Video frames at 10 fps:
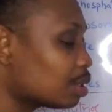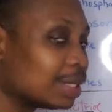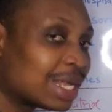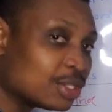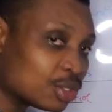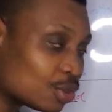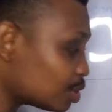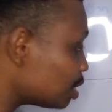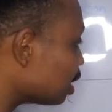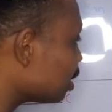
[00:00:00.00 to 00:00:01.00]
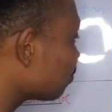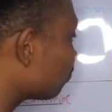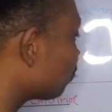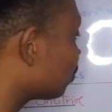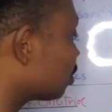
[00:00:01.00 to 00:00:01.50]
That is to say,
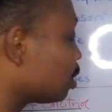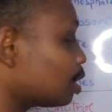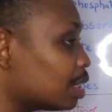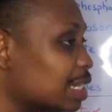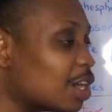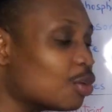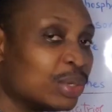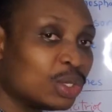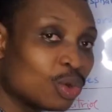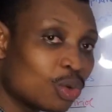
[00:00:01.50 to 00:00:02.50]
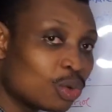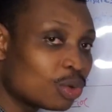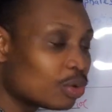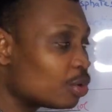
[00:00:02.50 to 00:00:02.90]
there will be no